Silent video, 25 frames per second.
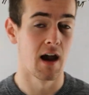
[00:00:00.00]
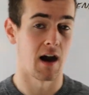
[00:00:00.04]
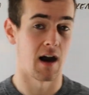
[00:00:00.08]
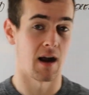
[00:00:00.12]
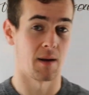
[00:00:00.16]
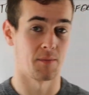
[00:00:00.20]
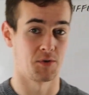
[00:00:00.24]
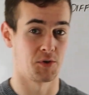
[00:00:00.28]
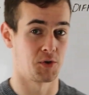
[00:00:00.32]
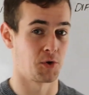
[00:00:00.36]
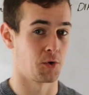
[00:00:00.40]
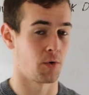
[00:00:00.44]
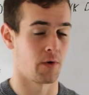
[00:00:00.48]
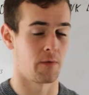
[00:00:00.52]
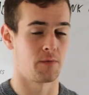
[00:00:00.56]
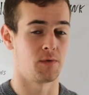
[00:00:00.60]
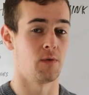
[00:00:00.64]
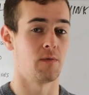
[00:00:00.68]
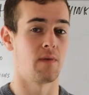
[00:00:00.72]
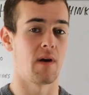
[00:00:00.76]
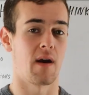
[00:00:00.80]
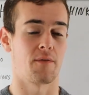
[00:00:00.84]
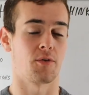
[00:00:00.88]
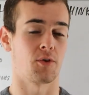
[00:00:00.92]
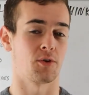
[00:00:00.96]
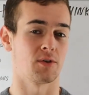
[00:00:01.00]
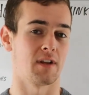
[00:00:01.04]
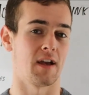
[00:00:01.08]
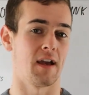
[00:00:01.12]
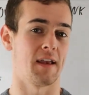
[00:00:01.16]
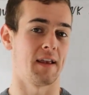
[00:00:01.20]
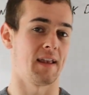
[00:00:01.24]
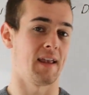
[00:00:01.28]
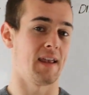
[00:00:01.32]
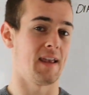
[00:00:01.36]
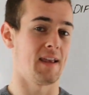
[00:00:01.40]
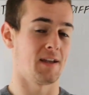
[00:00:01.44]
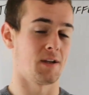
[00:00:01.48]
I'm sure if you've ever
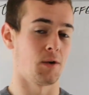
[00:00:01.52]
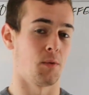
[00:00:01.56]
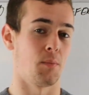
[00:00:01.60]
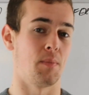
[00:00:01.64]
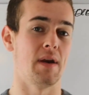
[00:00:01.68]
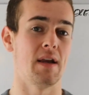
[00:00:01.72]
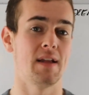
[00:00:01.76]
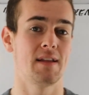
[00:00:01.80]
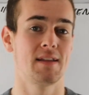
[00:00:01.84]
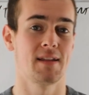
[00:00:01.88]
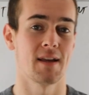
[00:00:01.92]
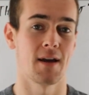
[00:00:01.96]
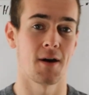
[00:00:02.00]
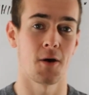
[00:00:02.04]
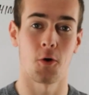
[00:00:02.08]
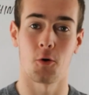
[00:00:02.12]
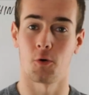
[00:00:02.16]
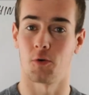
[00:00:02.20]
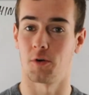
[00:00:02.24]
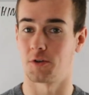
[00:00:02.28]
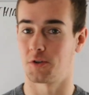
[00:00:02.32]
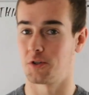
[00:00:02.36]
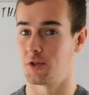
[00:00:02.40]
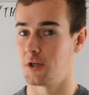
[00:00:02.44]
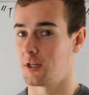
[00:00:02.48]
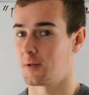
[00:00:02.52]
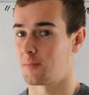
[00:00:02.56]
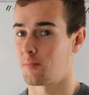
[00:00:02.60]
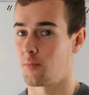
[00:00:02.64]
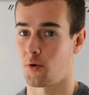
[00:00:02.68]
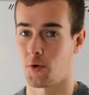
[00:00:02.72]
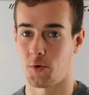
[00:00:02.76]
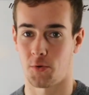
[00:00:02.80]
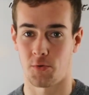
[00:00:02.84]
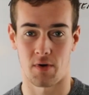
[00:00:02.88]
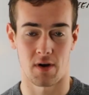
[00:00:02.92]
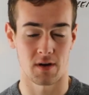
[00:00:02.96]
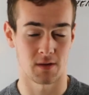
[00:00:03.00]
like eaten a pizza or a
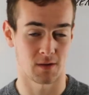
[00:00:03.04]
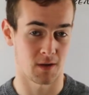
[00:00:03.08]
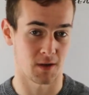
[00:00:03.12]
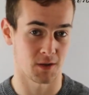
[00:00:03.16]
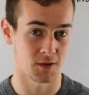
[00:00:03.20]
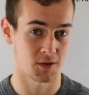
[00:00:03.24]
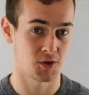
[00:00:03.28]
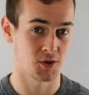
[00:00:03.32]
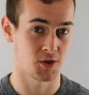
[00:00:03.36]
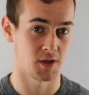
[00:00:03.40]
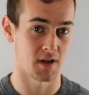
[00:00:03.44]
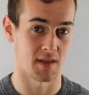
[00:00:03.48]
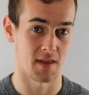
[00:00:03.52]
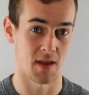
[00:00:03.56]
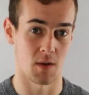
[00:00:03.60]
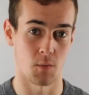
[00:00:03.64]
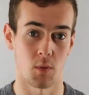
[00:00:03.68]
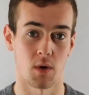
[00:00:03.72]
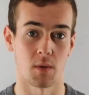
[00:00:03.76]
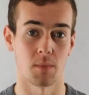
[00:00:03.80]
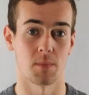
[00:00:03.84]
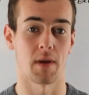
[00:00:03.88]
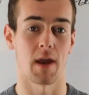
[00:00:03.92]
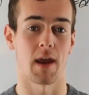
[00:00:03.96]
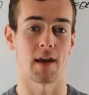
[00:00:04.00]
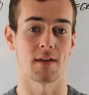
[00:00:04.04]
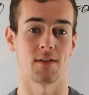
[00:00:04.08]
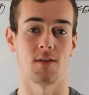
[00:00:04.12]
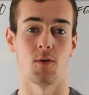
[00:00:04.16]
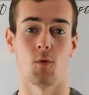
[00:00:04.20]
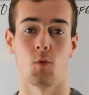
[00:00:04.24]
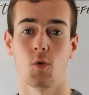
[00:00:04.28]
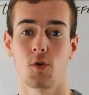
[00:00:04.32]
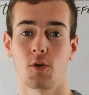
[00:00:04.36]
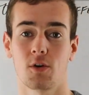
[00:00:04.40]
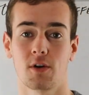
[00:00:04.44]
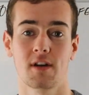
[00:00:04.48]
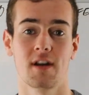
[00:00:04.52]
cheeseburger at lunch and then went back
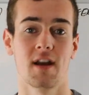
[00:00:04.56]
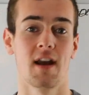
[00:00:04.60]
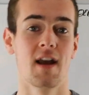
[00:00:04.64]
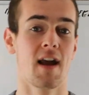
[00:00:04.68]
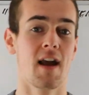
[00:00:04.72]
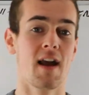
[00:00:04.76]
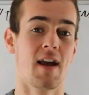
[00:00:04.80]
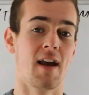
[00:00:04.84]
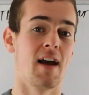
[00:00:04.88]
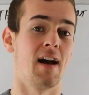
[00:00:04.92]
to work,